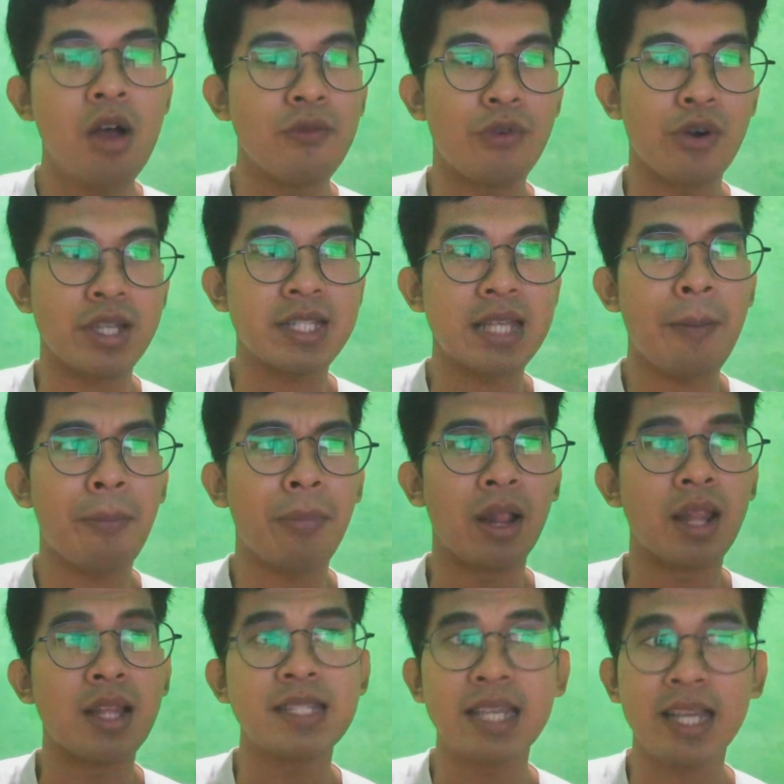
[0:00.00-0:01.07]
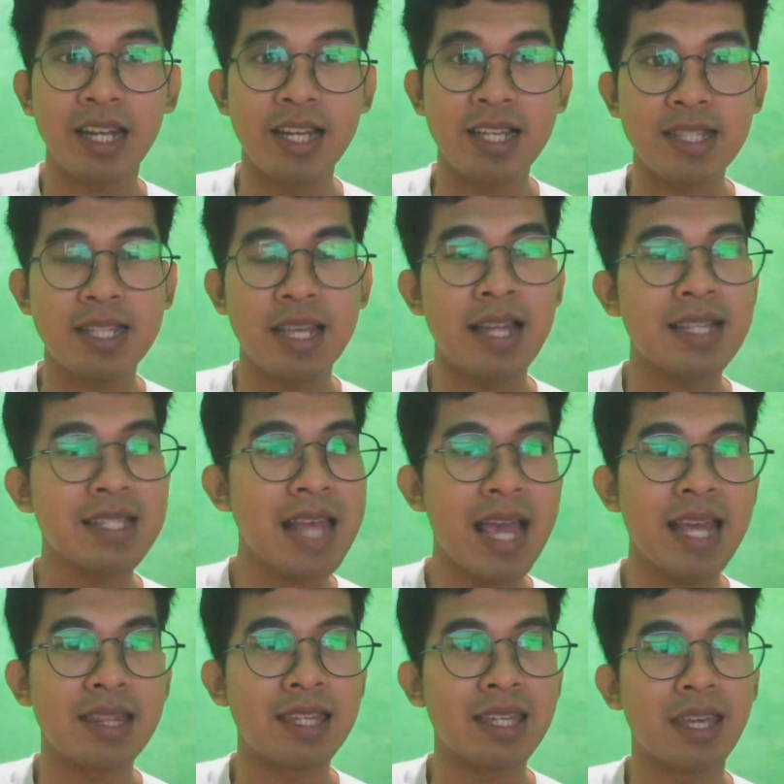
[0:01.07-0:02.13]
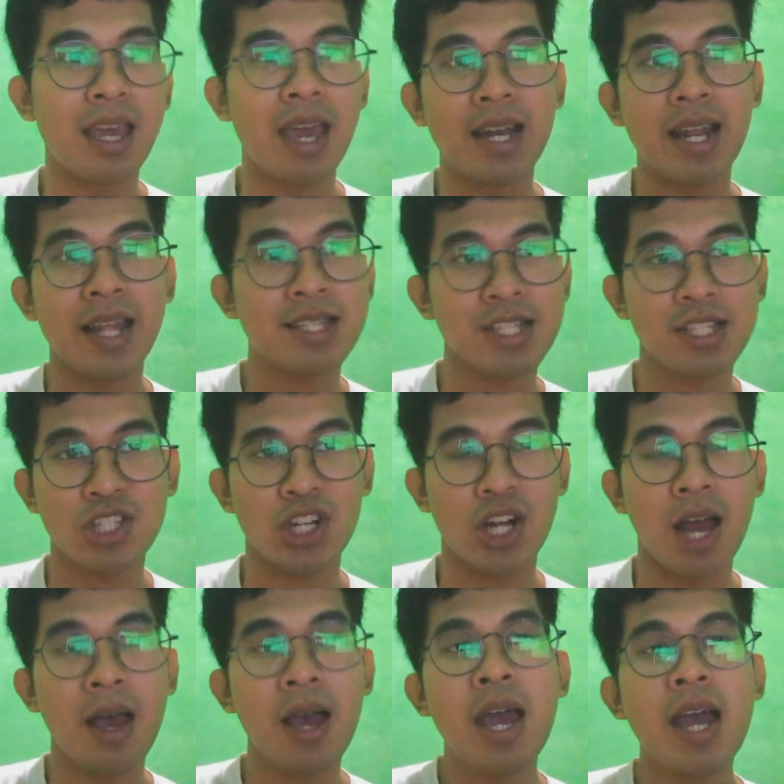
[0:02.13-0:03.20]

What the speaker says: for example, sickness, anxiety, and etc.